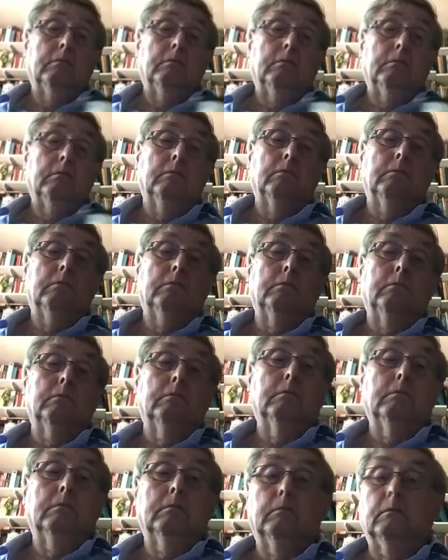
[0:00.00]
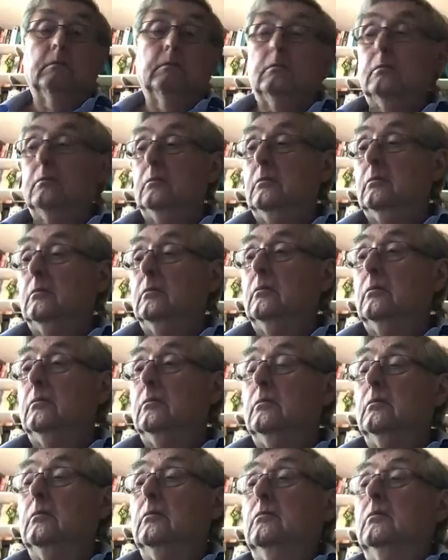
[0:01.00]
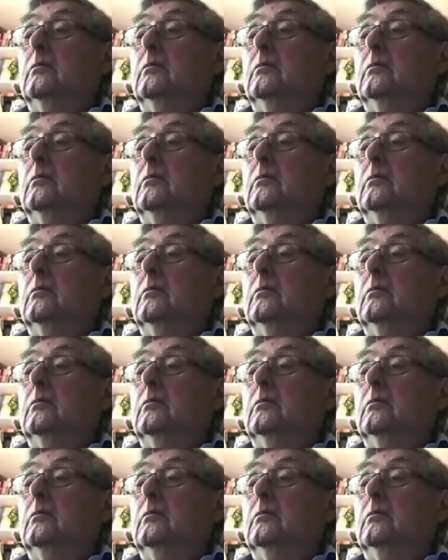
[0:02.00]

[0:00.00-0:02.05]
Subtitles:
No one is speaking in this clip.